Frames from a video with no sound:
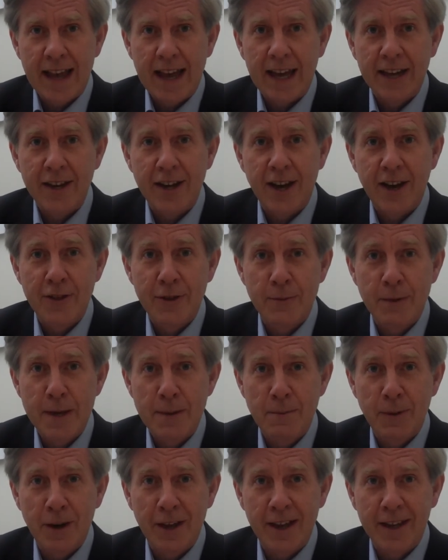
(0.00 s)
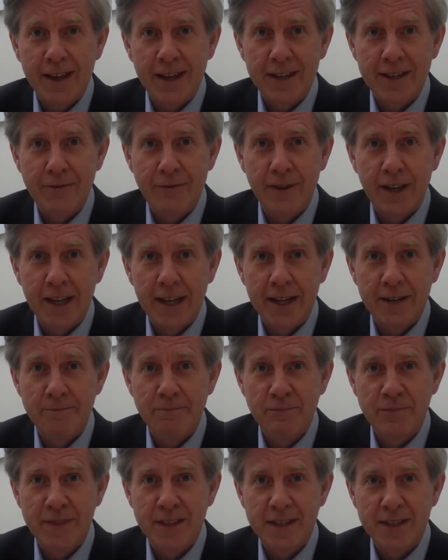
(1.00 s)
and other people are going to fill in
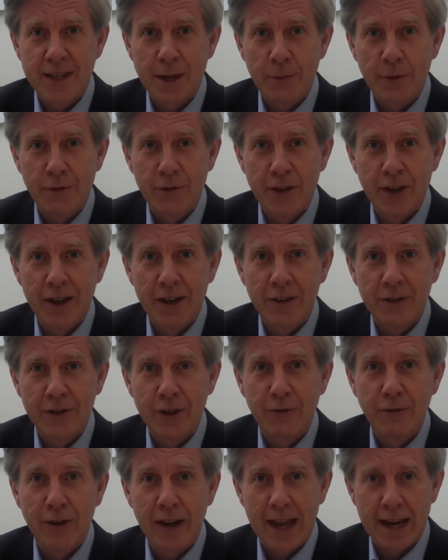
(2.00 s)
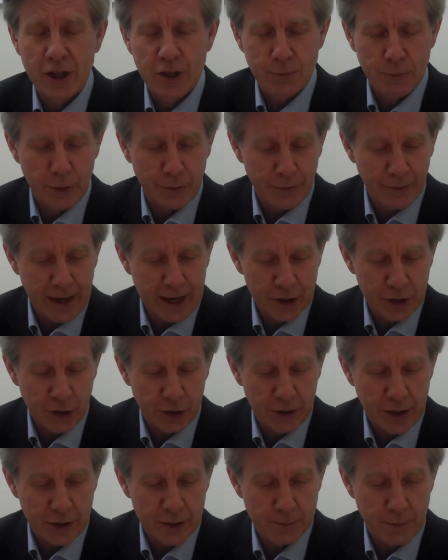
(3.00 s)
some of the flesh, put flesh
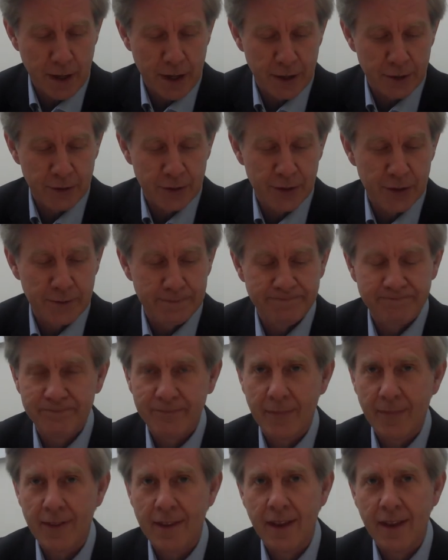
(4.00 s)
on those bones.